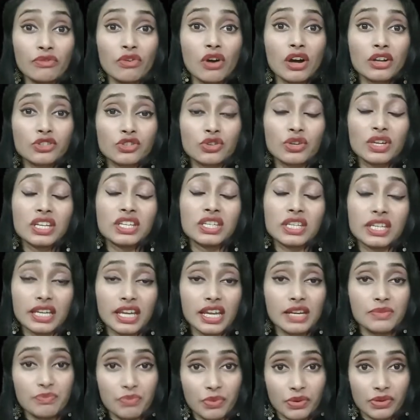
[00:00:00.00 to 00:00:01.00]
want to
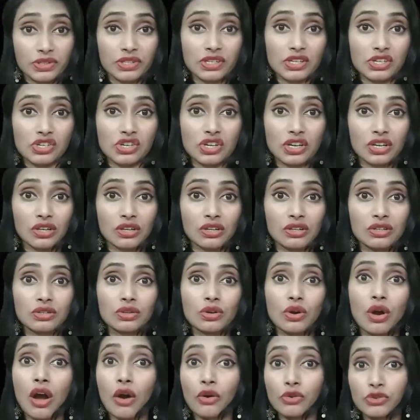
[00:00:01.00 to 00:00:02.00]
indicate possession.
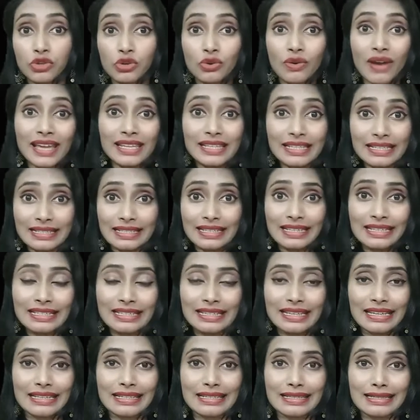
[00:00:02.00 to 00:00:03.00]
So how to write the
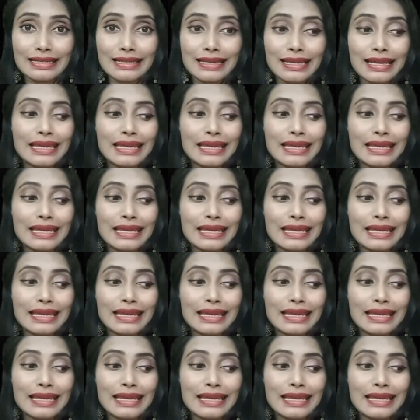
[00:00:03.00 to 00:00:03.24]
sentence?